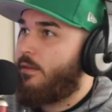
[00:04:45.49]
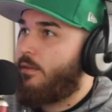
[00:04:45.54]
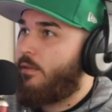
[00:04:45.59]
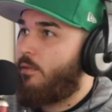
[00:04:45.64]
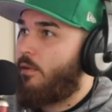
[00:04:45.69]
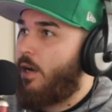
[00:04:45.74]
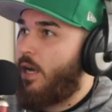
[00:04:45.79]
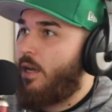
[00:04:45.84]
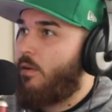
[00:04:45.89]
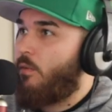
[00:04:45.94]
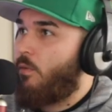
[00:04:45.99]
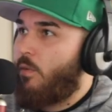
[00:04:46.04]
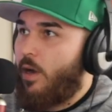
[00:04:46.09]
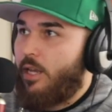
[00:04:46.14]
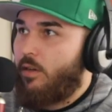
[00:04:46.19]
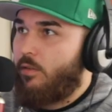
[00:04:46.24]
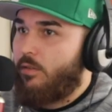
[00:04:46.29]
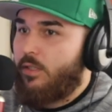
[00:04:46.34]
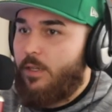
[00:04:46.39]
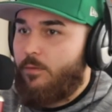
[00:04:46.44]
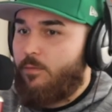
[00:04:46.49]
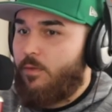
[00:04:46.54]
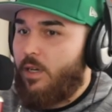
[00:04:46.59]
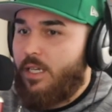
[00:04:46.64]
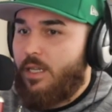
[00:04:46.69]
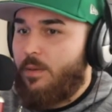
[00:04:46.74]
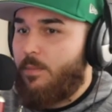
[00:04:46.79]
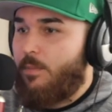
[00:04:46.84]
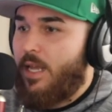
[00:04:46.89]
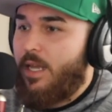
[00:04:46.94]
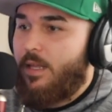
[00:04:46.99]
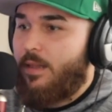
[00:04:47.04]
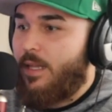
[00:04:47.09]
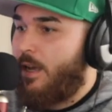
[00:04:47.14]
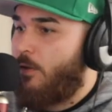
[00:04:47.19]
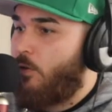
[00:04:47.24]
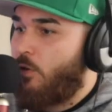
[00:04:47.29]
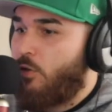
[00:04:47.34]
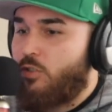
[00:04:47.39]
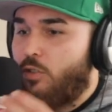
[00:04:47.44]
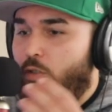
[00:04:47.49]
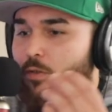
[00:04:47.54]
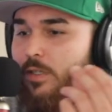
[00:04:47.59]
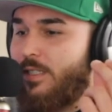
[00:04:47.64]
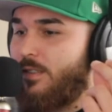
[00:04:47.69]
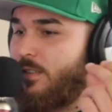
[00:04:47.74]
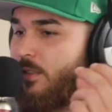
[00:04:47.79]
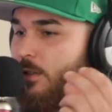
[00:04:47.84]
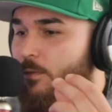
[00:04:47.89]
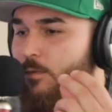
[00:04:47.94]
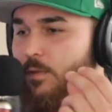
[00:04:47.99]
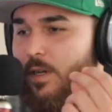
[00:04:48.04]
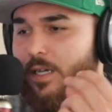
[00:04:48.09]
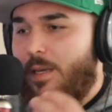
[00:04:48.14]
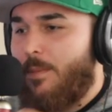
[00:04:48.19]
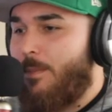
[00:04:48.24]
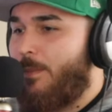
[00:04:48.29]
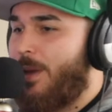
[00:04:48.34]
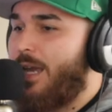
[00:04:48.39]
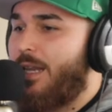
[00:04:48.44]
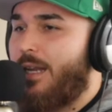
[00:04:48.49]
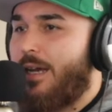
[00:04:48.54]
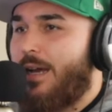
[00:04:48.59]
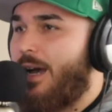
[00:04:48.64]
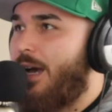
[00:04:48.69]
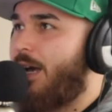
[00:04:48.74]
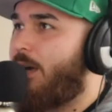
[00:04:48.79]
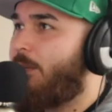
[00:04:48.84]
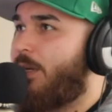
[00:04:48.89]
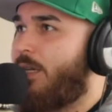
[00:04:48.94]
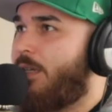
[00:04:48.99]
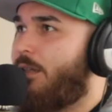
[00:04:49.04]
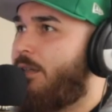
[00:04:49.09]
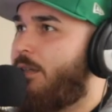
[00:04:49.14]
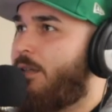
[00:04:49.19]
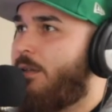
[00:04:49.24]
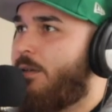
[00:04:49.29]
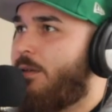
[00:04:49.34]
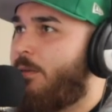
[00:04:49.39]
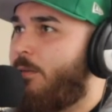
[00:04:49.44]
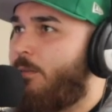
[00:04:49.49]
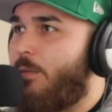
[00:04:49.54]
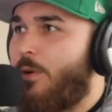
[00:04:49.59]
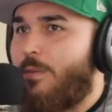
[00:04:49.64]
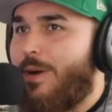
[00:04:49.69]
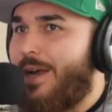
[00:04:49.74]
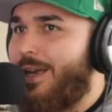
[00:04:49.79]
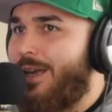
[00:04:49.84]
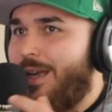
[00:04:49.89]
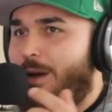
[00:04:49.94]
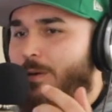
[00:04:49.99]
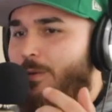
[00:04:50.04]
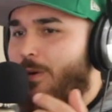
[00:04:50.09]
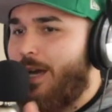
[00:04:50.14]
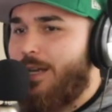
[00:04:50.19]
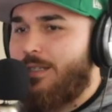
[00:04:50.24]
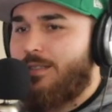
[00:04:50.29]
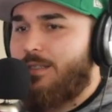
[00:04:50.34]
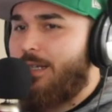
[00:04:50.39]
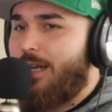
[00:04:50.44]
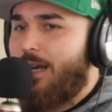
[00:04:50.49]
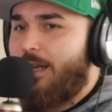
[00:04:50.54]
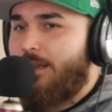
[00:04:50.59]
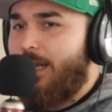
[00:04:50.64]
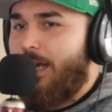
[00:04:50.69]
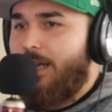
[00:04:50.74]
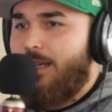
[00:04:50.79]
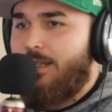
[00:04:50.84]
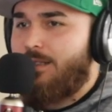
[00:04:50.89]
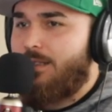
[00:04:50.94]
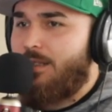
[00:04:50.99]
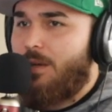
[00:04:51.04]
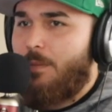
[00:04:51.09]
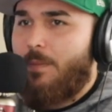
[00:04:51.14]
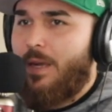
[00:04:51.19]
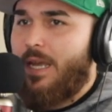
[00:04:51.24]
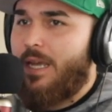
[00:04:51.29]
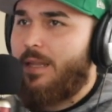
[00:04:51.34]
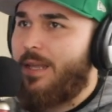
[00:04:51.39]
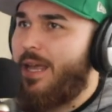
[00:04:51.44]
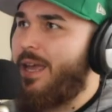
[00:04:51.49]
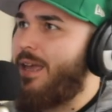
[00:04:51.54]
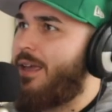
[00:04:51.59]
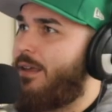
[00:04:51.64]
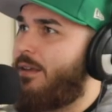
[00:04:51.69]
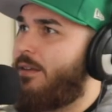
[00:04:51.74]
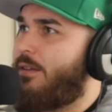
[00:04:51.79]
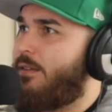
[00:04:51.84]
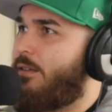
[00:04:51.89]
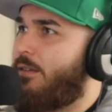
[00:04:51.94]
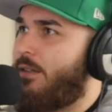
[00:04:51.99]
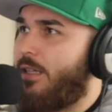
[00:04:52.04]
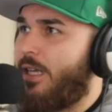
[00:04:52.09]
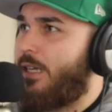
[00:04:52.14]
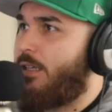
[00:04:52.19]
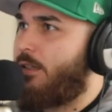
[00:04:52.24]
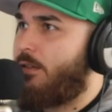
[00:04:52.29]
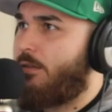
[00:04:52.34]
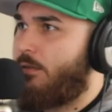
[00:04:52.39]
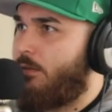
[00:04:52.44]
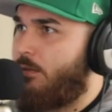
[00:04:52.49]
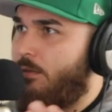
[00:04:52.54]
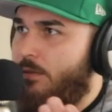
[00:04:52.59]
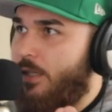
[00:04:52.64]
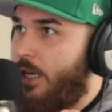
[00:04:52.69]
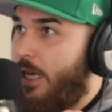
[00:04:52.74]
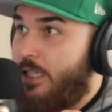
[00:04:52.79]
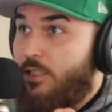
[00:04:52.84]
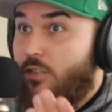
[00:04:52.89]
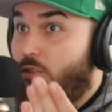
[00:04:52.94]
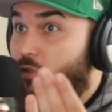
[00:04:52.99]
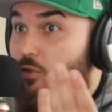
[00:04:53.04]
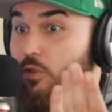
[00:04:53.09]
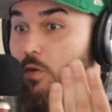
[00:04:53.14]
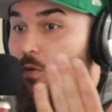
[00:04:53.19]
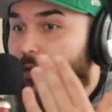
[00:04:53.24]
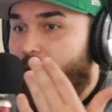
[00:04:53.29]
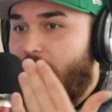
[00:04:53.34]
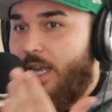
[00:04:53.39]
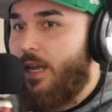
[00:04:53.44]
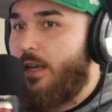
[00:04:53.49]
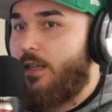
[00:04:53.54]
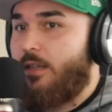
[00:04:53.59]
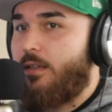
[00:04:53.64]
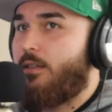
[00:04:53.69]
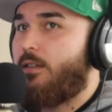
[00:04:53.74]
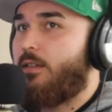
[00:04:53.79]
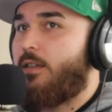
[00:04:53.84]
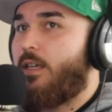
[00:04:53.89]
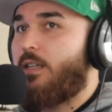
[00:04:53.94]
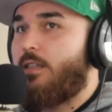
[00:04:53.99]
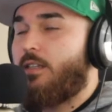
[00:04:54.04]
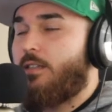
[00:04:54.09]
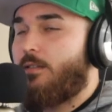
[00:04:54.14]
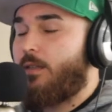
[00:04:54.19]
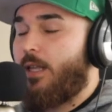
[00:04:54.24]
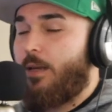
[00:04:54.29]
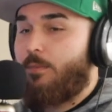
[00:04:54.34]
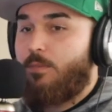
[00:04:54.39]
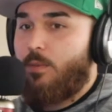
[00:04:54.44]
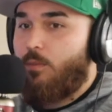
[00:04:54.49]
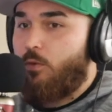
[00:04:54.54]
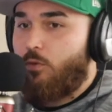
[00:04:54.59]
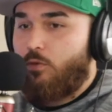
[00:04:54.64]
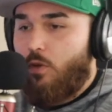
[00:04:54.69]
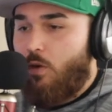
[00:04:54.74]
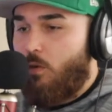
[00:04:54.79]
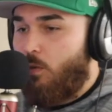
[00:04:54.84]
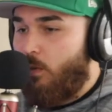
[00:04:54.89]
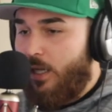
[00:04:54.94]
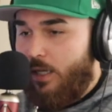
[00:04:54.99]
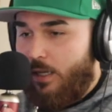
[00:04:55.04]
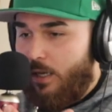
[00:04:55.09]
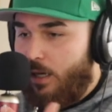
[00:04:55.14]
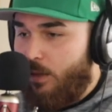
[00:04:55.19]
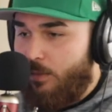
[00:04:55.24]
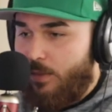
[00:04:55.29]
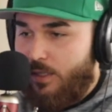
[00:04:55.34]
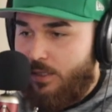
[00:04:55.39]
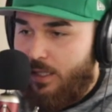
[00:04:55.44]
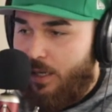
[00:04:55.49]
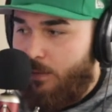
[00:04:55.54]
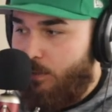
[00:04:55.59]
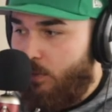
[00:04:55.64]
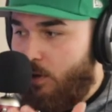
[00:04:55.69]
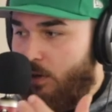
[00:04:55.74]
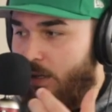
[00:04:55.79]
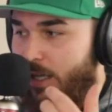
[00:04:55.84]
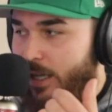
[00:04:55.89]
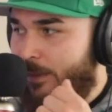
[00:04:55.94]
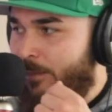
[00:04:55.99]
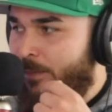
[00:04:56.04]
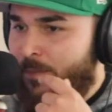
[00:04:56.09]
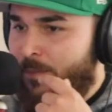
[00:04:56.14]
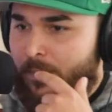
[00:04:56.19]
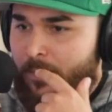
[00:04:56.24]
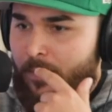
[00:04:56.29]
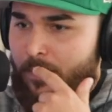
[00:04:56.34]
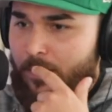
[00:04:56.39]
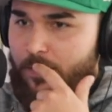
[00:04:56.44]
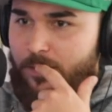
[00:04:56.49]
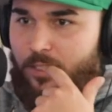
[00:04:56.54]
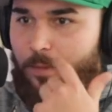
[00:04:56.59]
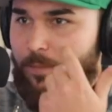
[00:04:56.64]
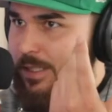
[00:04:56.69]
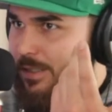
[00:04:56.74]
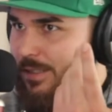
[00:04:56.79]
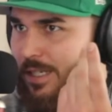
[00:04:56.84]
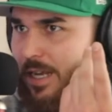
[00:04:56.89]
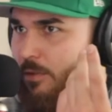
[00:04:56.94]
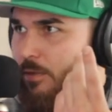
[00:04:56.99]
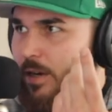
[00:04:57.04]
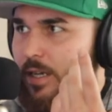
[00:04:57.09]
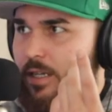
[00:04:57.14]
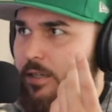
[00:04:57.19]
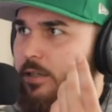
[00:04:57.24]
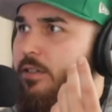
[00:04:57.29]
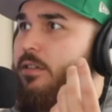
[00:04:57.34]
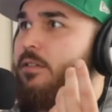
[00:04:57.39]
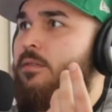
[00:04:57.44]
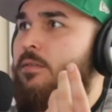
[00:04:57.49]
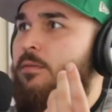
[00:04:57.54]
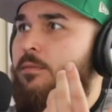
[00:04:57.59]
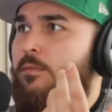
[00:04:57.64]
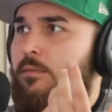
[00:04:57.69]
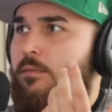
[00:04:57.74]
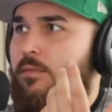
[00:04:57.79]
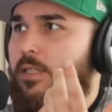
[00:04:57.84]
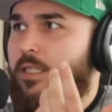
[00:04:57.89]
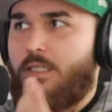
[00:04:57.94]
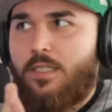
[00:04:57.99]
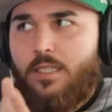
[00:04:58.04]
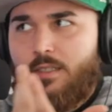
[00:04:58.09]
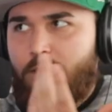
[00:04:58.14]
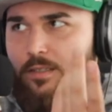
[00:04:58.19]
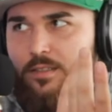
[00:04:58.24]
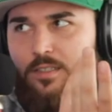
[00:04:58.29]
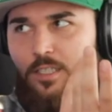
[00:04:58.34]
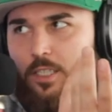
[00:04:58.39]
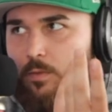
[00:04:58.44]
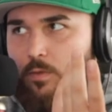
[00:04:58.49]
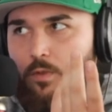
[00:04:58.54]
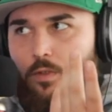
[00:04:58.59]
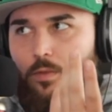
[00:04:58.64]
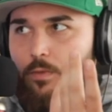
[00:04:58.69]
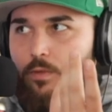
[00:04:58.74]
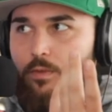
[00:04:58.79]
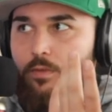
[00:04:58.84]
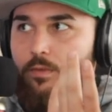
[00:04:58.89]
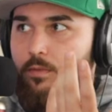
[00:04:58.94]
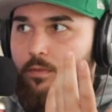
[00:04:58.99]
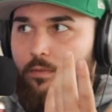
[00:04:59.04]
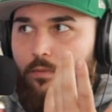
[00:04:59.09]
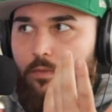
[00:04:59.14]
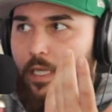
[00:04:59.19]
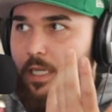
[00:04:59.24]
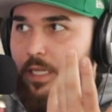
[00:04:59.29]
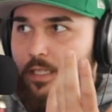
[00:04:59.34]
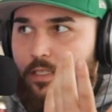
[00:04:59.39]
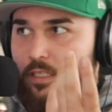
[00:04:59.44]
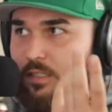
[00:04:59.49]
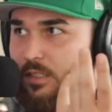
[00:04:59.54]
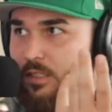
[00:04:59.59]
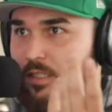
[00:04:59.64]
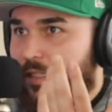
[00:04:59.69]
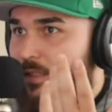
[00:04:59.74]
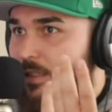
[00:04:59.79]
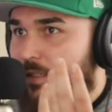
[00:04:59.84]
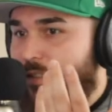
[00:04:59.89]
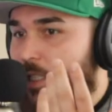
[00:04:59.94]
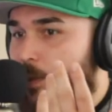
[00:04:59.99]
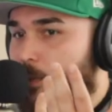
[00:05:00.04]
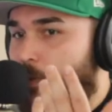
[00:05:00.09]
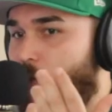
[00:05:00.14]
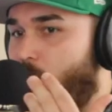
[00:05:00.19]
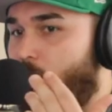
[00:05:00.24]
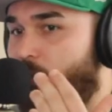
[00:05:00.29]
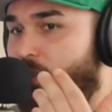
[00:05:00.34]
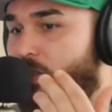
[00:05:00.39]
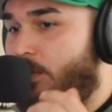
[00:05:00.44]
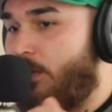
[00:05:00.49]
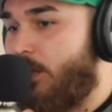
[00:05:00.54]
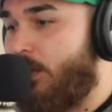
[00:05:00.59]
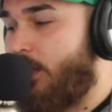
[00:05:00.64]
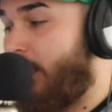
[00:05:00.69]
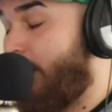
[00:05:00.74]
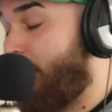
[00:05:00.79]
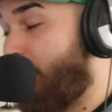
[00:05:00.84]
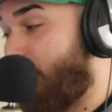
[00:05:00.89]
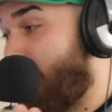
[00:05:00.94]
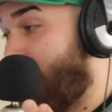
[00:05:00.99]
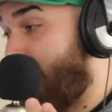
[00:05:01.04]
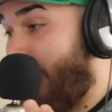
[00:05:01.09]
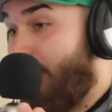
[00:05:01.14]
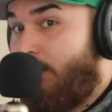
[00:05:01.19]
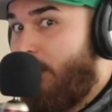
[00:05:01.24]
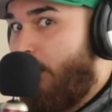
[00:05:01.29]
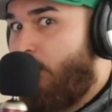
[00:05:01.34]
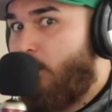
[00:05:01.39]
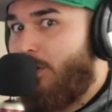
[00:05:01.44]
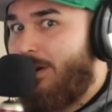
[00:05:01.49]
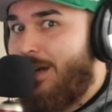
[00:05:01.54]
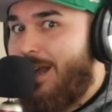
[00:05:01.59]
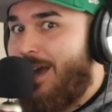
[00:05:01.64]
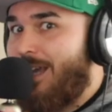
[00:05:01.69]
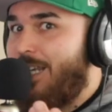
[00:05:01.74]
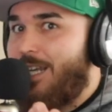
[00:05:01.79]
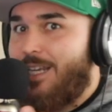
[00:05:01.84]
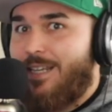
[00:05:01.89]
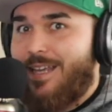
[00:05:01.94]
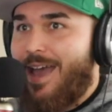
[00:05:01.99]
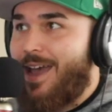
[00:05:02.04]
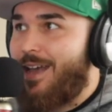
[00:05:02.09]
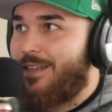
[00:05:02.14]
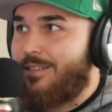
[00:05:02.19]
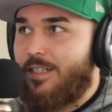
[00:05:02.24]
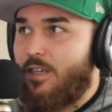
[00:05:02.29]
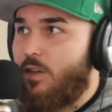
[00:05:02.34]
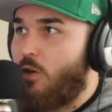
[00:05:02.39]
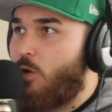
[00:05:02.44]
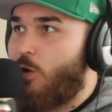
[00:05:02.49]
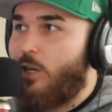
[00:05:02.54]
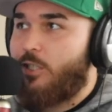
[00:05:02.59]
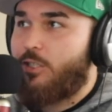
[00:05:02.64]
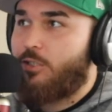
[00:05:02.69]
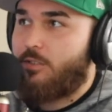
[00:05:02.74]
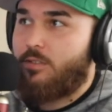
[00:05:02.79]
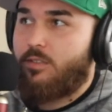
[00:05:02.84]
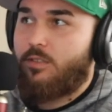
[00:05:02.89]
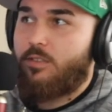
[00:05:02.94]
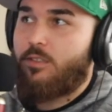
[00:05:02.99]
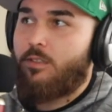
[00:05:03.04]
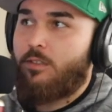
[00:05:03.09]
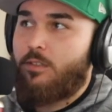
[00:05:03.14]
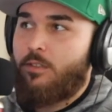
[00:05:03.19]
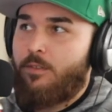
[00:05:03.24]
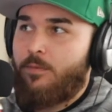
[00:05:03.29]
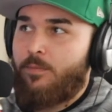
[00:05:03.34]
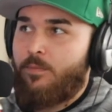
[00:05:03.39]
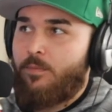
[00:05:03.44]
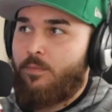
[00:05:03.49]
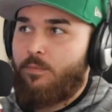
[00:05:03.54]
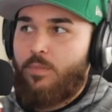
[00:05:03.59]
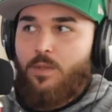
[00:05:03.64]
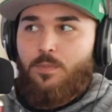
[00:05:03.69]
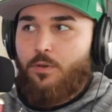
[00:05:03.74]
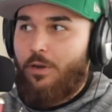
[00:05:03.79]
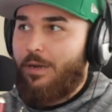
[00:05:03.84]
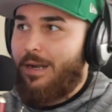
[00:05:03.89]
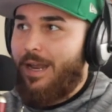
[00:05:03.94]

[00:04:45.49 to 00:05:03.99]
Why why don't they fucking ban that? They're so easy to fucking ban a comment, but why why is it not that easy to ban that? Like I just don't get it, and it, like people don't wake up. It's like, bro, like something's not right here. It doesn't seem normal. Like it just doesn't seem normal to me, and it's just like people are not asking questions people are not